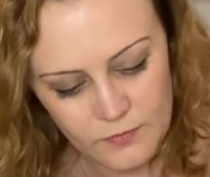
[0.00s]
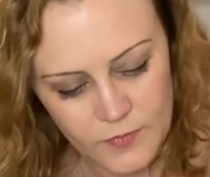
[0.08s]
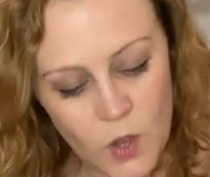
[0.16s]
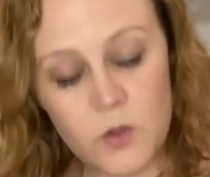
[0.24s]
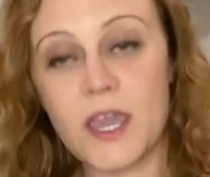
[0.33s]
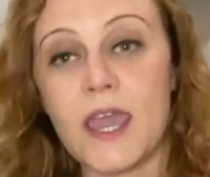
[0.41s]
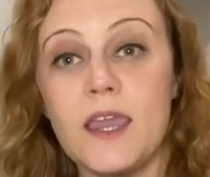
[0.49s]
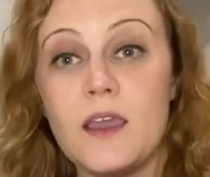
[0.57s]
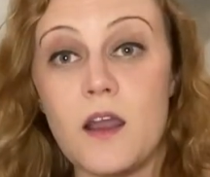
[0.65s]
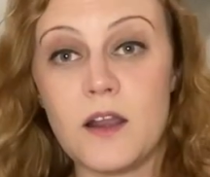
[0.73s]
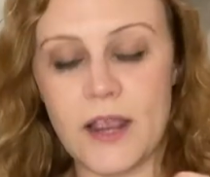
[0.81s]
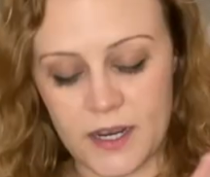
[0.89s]
Okay,
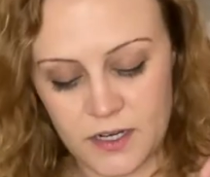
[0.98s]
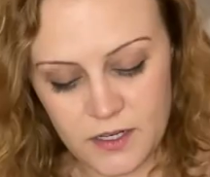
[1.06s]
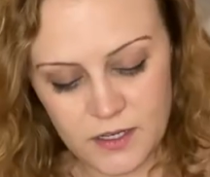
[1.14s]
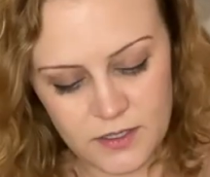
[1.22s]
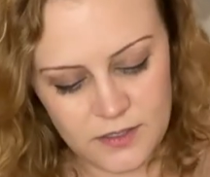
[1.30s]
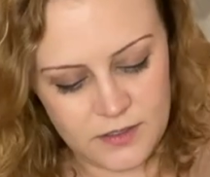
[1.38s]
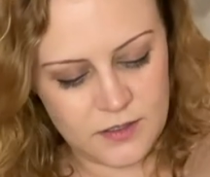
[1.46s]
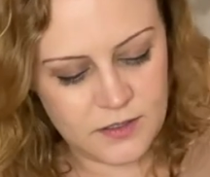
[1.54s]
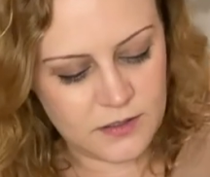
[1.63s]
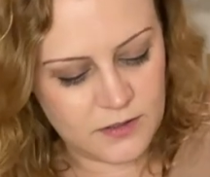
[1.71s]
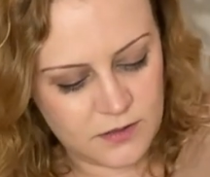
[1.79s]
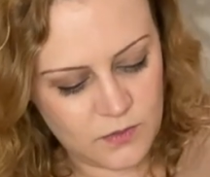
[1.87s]
all right.
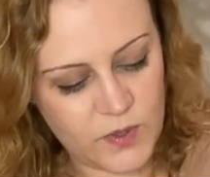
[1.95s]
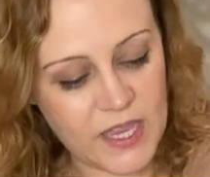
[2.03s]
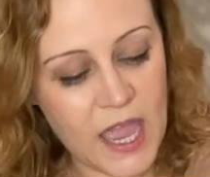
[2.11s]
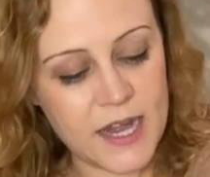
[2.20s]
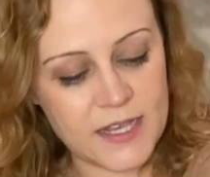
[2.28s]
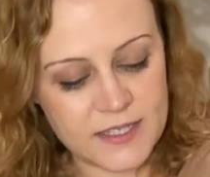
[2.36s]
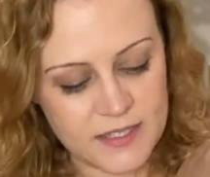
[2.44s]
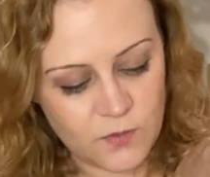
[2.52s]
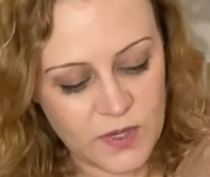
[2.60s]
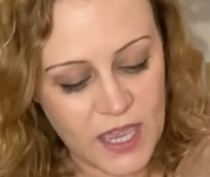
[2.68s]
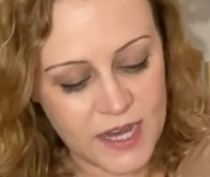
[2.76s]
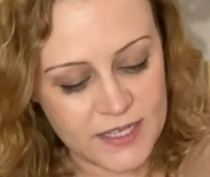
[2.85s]
We got
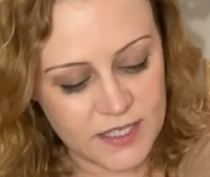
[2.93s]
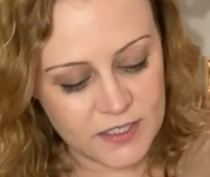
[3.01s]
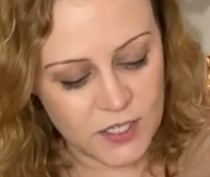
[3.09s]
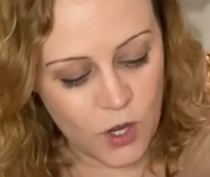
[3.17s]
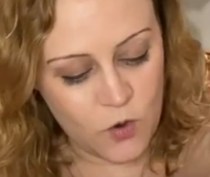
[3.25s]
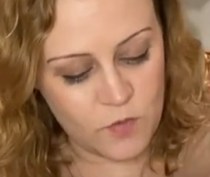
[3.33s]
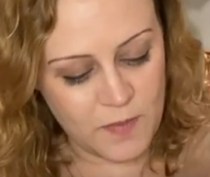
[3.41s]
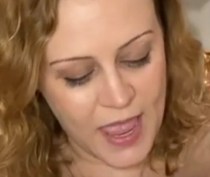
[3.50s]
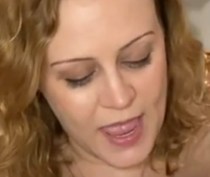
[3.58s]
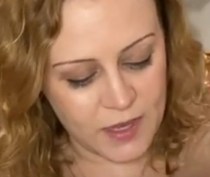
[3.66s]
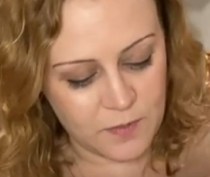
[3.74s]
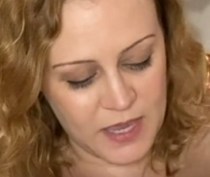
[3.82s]
us a tote
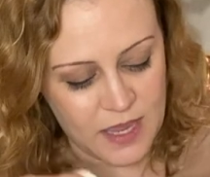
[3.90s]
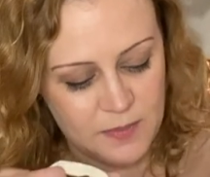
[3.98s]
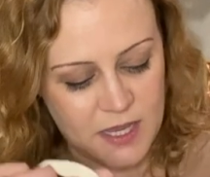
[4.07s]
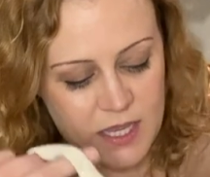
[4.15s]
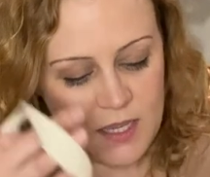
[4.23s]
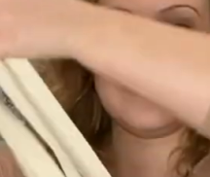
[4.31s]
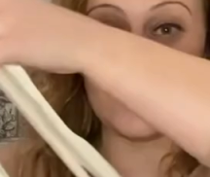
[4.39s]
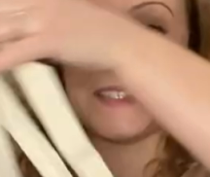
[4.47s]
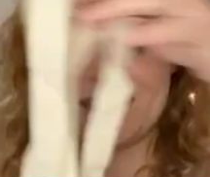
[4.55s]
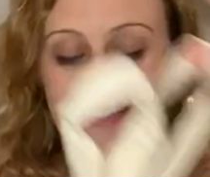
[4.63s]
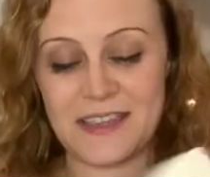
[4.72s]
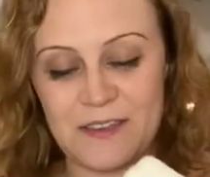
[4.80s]
bag, baby.
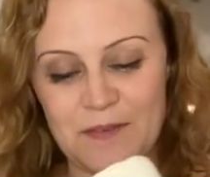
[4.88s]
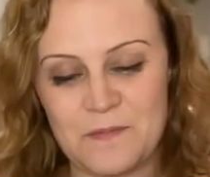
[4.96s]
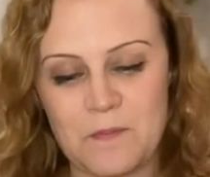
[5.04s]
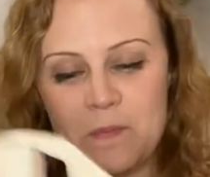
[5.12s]
Let's see.